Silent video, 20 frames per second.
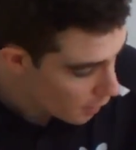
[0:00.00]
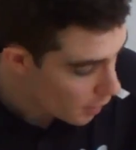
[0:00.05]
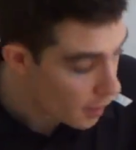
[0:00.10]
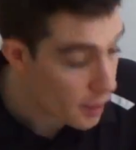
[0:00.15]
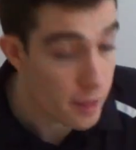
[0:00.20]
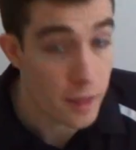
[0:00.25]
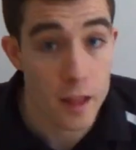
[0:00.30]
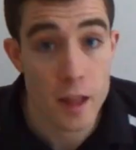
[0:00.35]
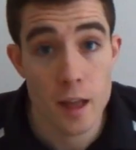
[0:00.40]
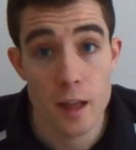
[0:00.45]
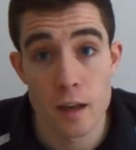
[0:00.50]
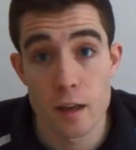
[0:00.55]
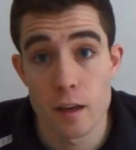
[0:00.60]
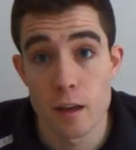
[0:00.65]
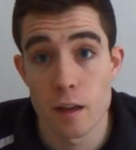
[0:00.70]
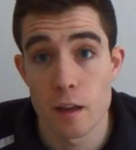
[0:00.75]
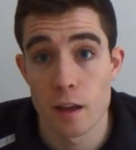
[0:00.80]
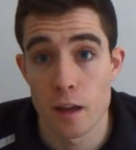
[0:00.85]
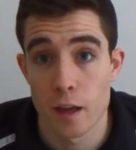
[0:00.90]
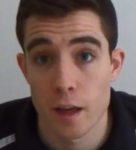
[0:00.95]
and
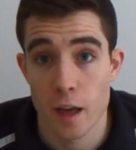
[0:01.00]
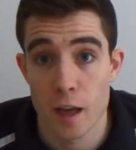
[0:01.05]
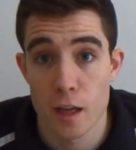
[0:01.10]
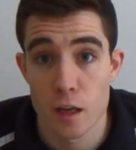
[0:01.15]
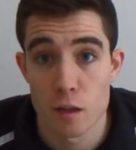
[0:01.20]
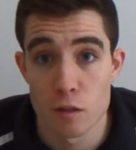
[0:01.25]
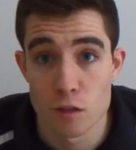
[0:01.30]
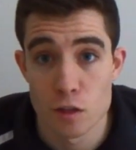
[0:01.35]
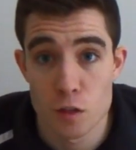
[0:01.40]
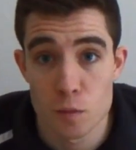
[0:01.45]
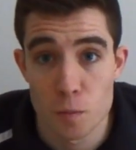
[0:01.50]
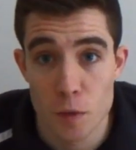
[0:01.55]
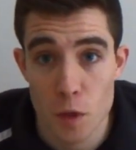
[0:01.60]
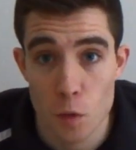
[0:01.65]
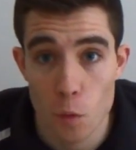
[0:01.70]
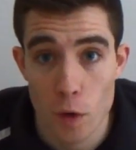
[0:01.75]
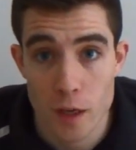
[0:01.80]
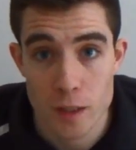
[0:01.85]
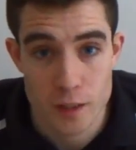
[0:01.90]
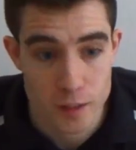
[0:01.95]
then again it'll just be
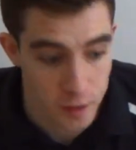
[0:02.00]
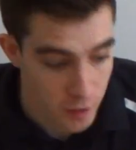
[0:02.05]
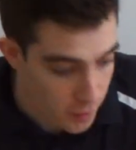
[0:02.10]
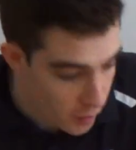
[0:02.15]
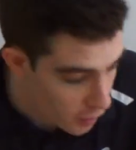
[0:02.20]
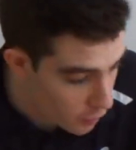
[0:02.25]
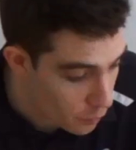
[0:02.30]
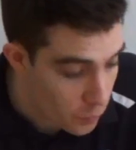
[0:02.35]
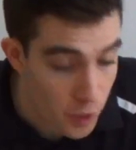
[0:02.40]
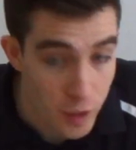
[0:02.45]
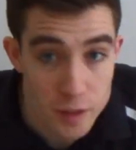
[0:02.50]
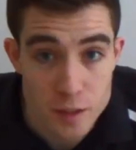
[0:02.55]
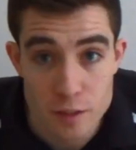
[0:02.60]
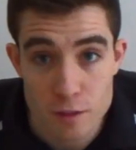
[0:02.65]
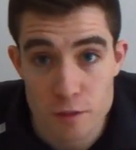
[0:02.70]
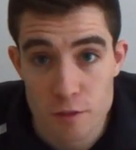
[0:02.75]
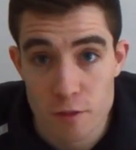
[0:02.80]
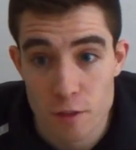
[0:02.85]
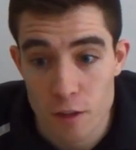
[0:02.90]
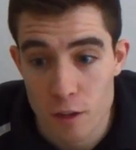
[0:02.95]
a waiting game,
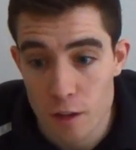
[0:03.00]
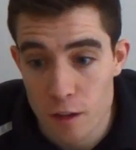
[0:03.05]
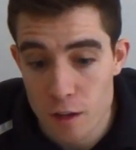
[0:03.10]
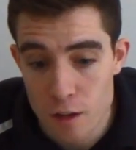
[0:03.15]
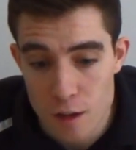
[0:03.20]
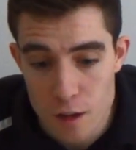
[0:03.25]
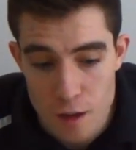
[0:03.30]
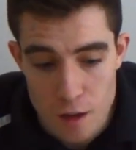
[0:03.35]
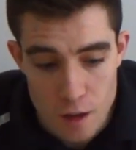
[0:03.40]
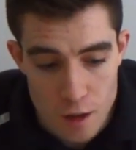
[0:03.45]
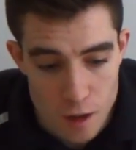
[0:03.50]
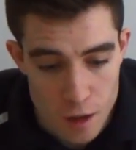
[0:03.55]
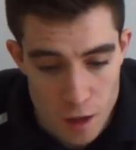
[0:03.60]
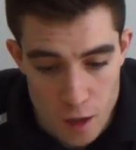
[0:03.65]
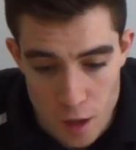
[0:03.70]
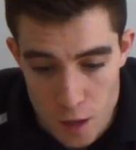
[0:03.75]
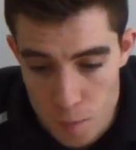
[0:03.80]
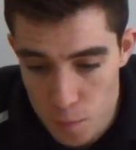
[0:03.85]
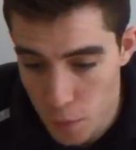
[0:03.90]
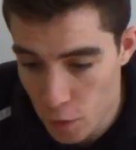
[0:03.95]
waiting for
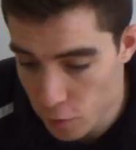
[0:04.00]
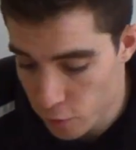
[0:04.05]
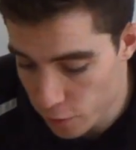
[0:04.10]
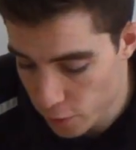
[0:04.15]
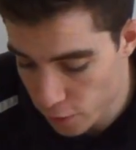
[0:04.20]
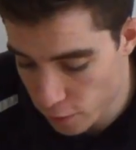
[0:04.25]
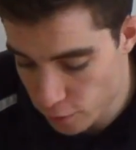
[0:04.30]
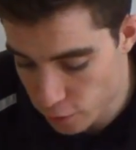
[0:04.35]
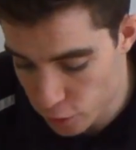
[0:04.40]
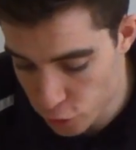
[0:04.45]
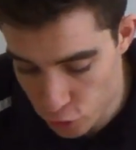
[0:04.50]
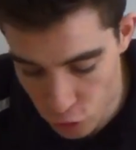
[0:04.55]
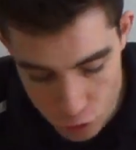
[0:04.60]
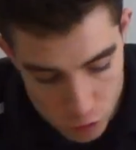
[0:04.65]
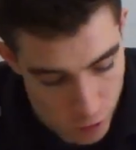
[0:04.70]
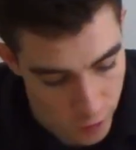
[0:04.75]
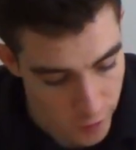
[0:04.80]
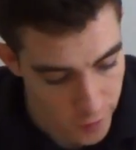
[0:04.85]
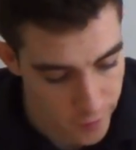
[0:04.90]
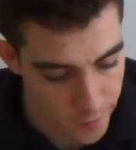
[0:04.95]
both of those to
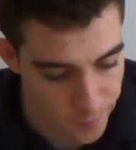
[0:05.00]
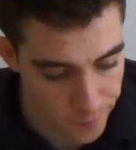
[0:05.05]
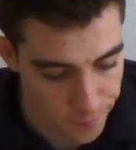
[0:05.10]
dry.